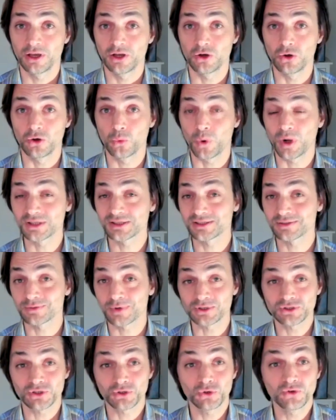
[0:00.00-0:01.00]
What's
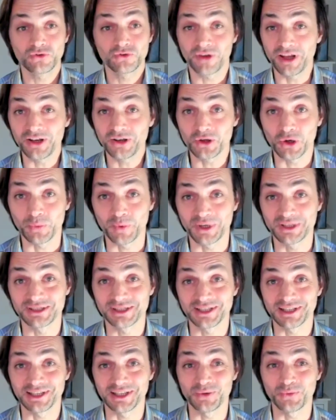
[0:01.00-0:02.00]
a good vendor
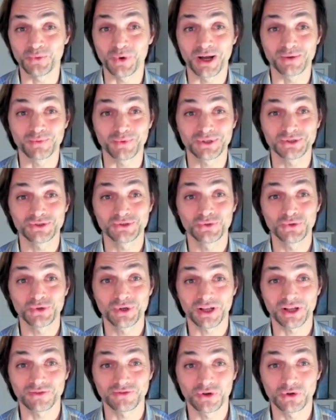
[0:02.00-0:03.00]
basically? What to look
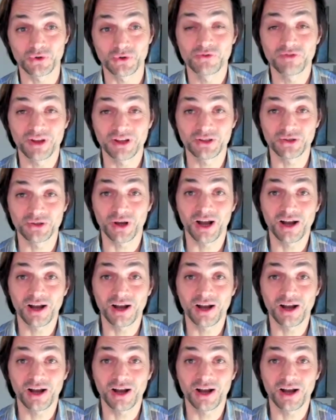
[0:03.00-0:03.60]
out for a good vendor?